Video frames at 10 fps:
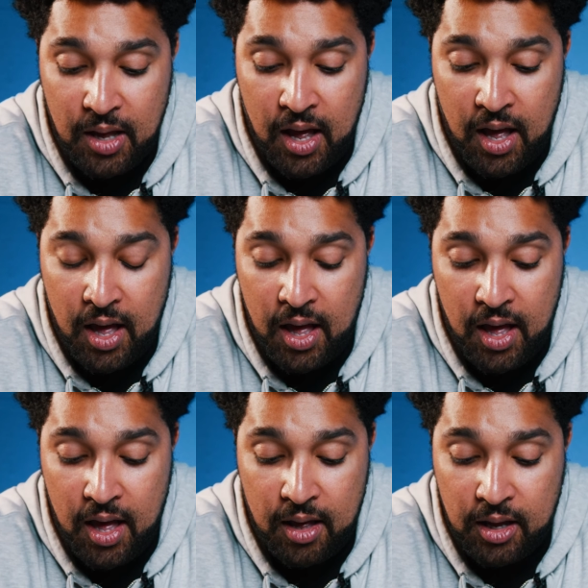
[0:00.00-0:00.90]

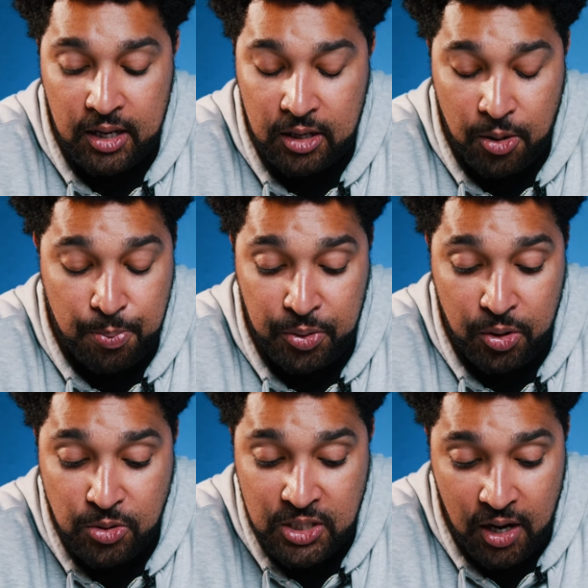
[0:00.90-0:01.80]
uh,
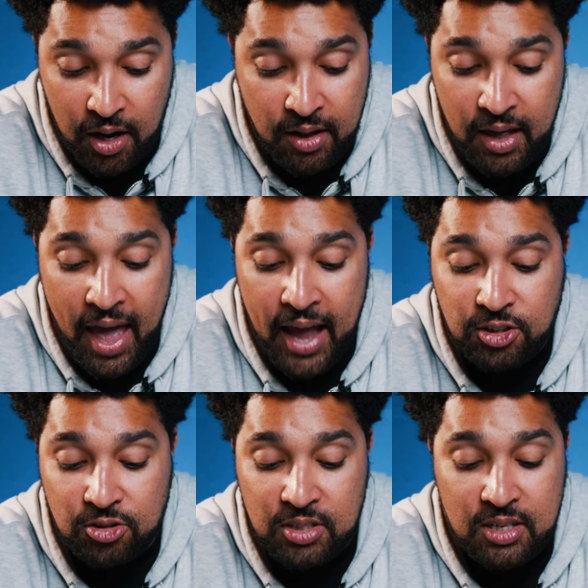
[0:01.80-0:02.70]
computer,
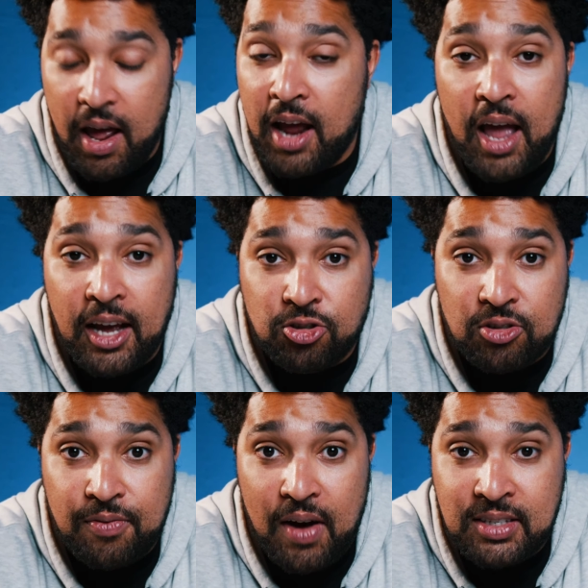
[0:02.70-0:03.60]
extra, extra
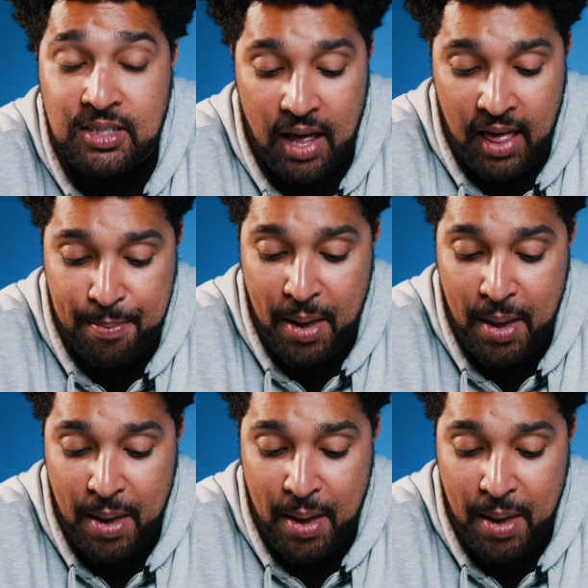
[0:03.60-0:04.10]
devices like that,